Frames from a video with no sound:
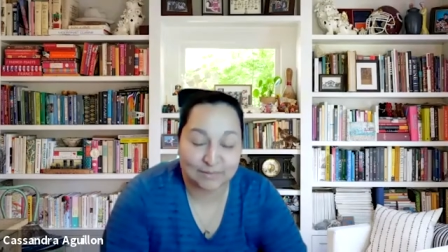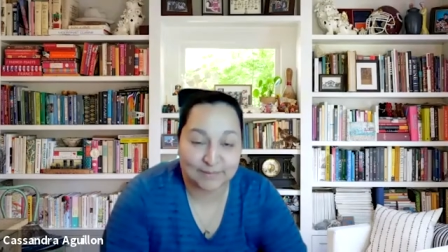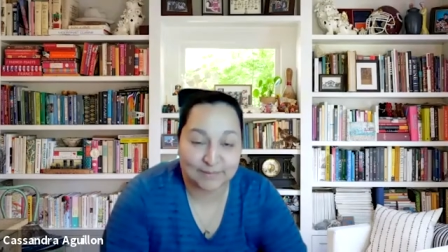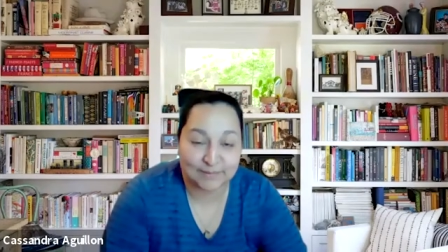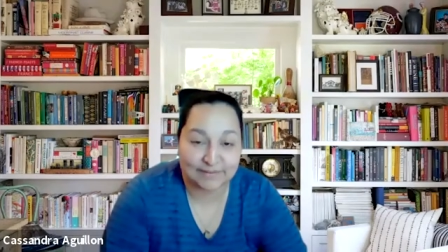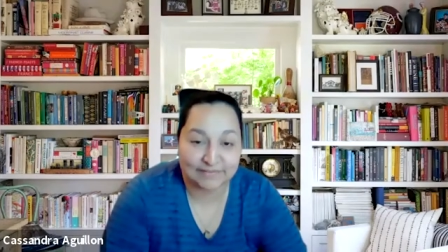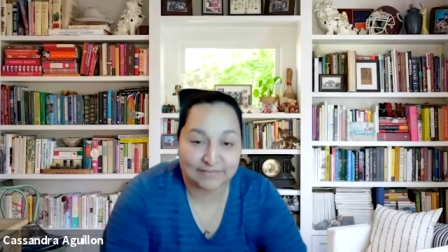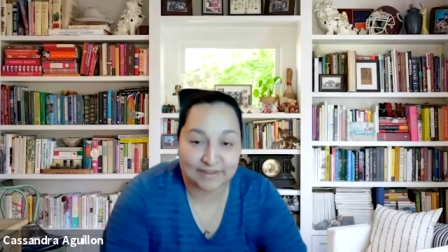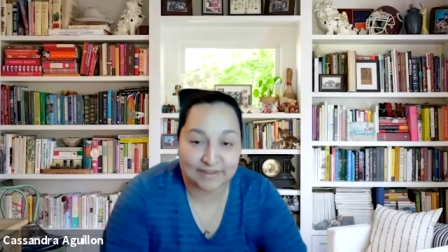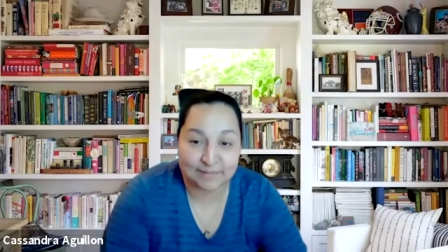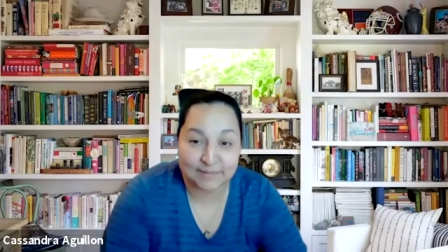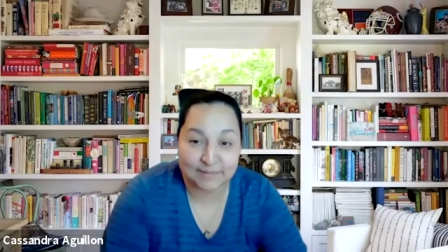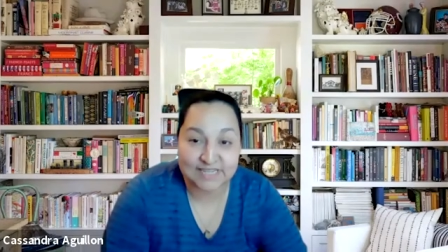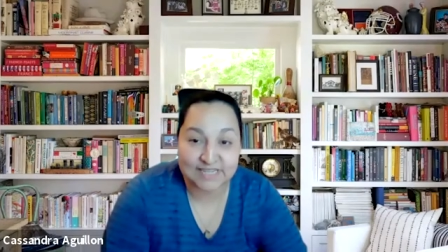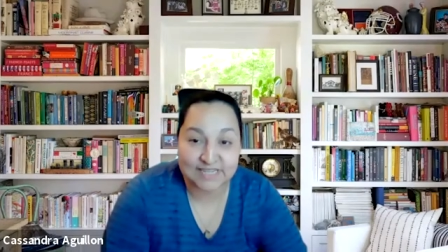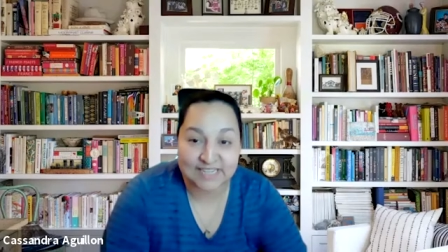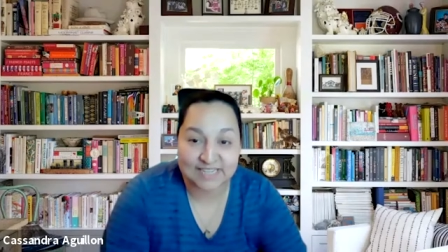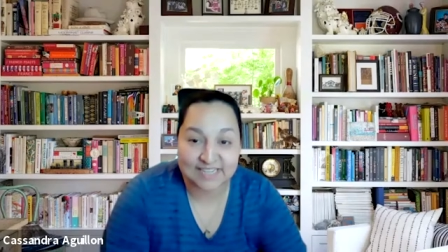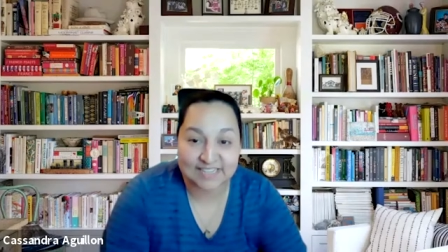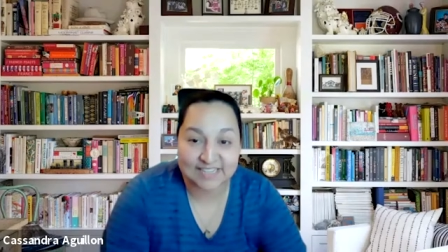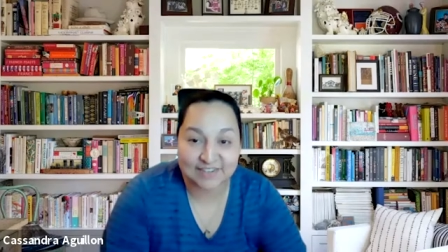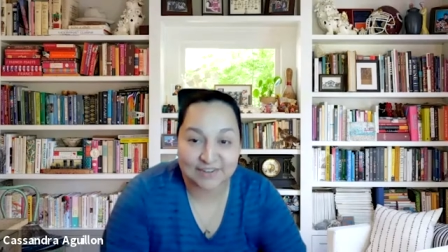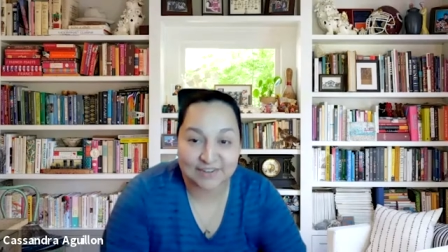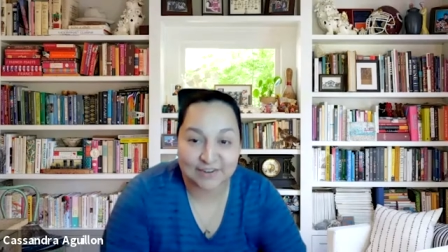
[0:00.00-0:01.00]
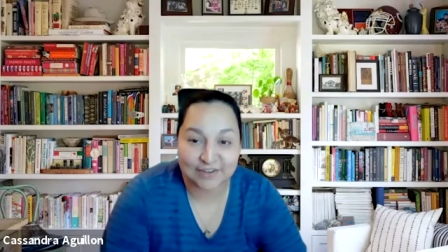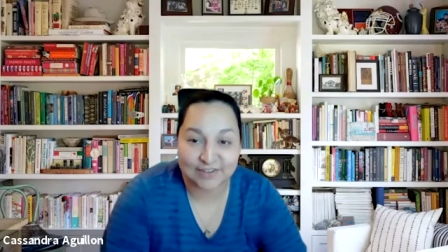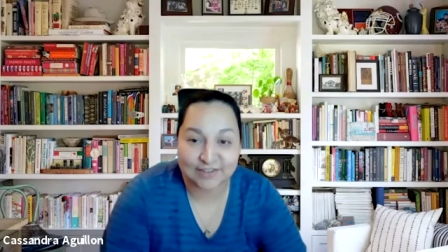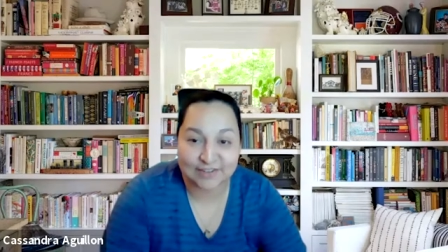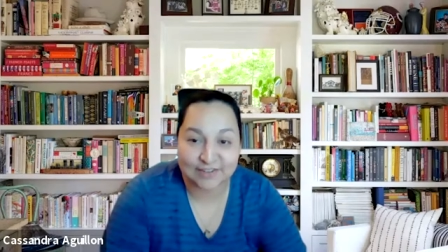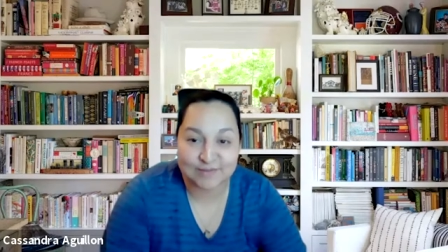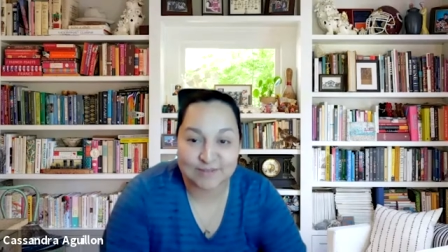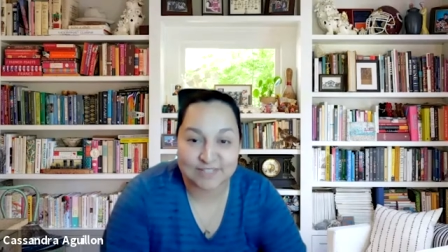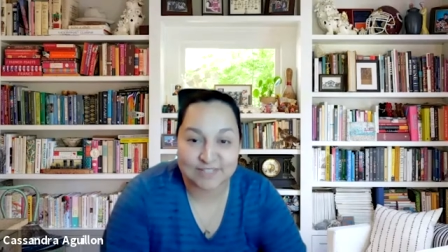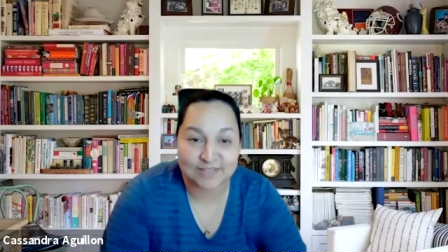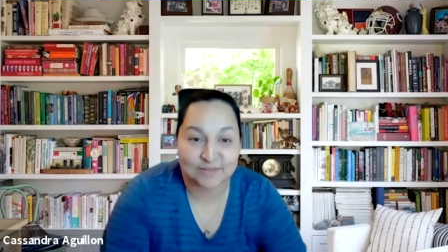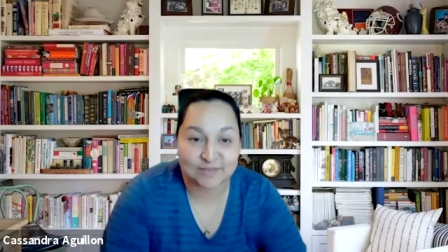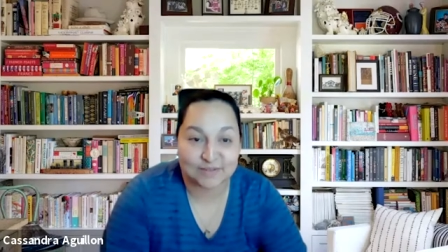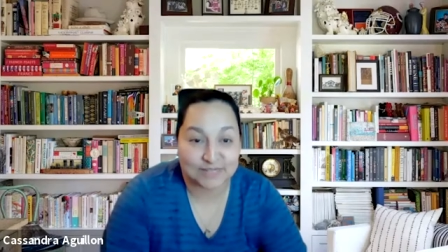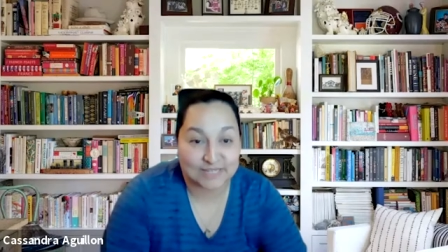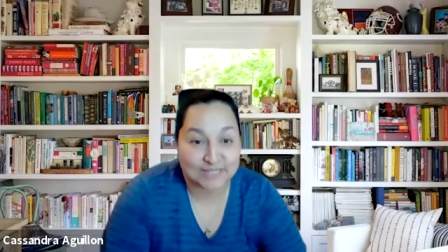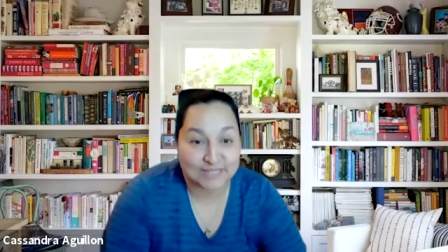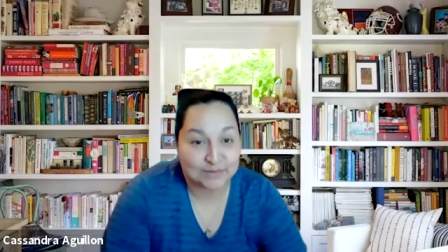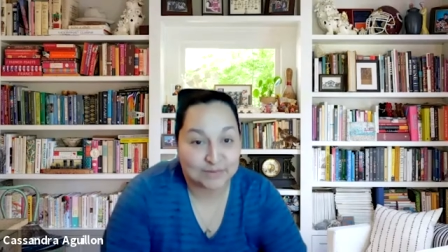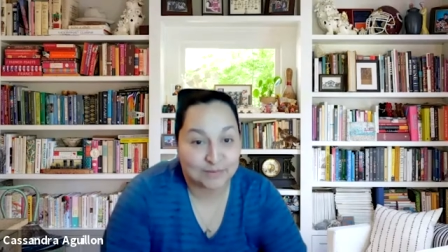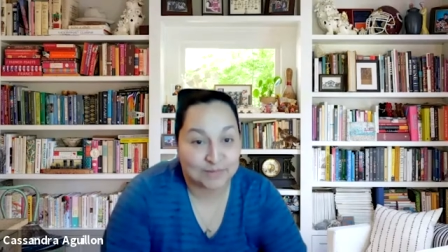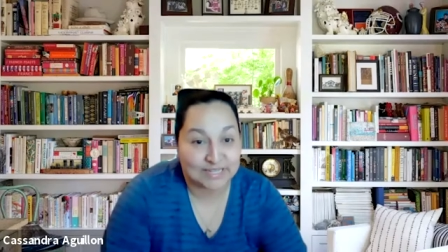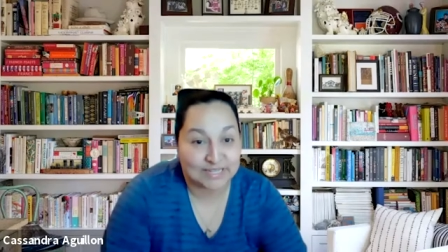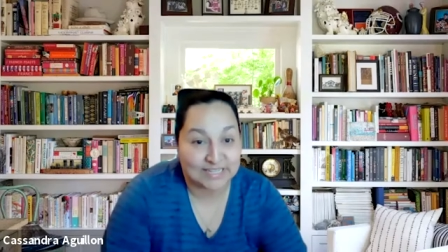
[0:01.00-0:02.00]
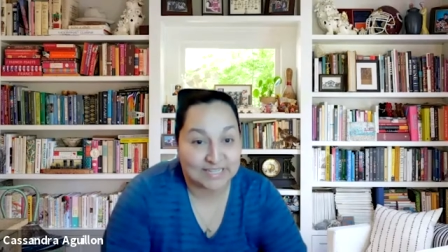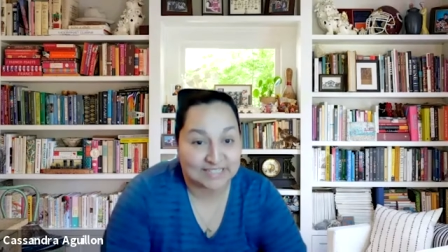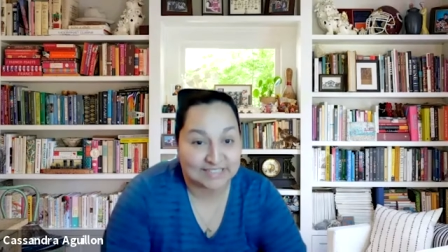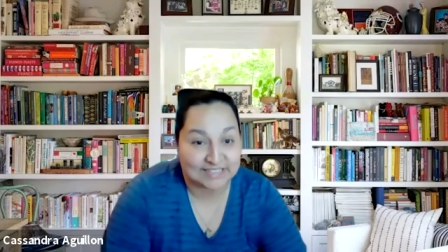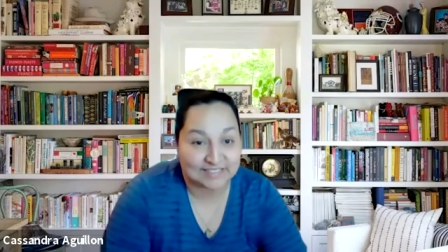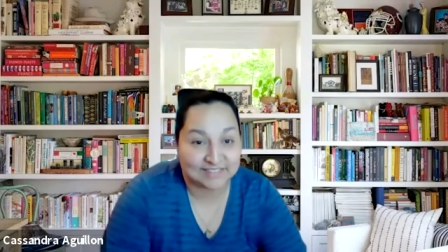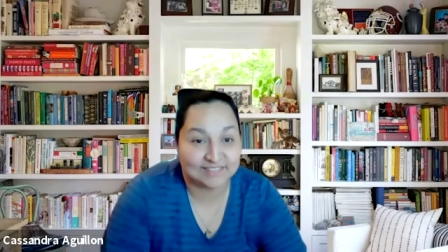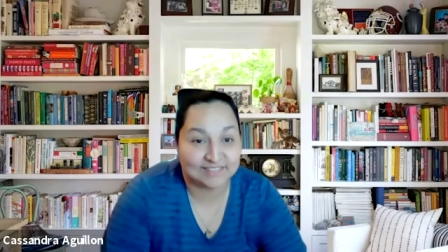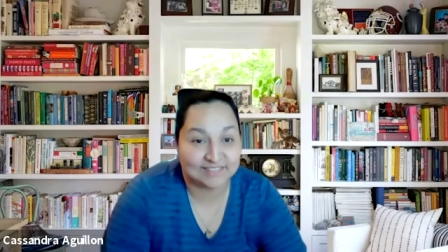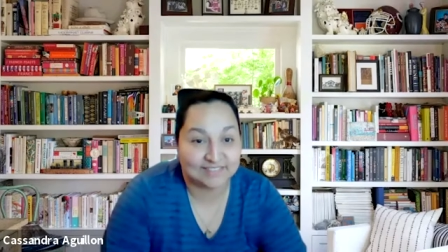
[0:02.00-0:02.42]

my family got hit hard with 2020.